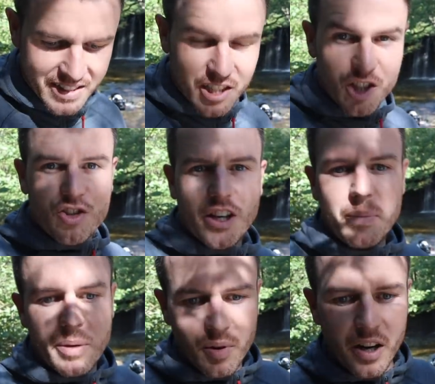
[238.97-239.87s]
It's
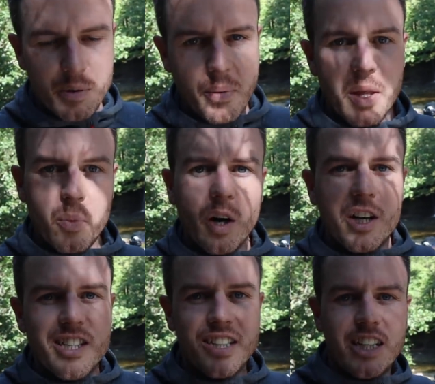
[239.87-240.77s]
extremely bright. It's probably the
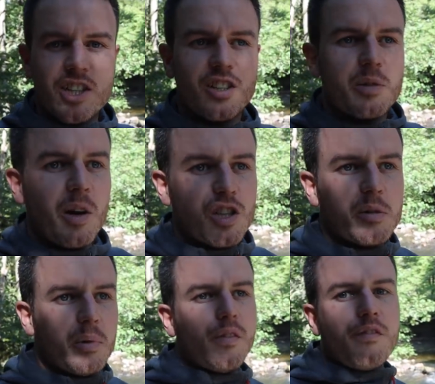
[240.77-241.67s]
worst conditions
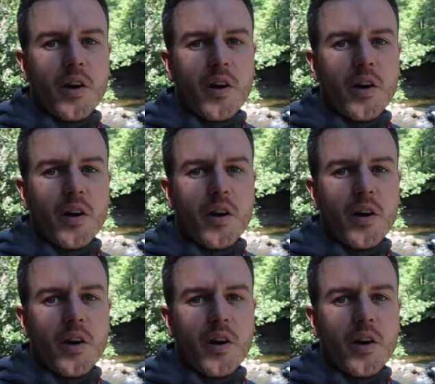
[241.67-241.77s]
possible for